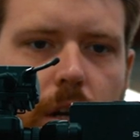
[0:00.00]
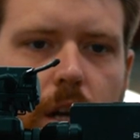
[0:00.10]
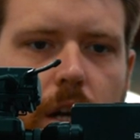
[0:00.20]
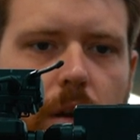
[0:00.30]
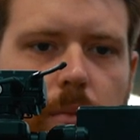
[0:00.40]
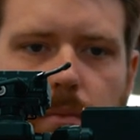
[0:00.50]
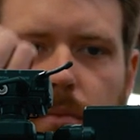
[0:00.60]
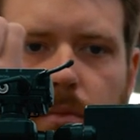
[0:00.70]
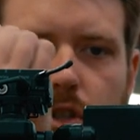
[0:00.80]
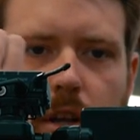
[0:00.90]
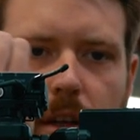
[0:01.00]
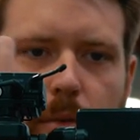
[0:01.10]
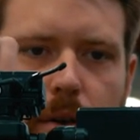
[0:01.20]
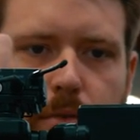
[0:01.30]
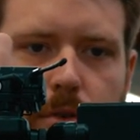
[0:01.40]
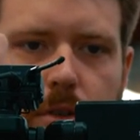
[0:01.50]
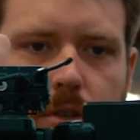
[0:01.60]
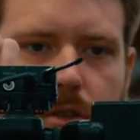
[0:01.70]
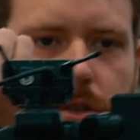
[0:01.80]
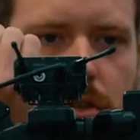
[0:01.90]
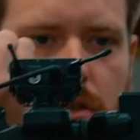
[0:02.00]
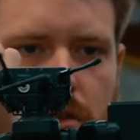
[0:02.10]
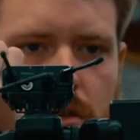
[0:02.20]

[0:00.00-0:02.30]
Um, try that way for us. Yep.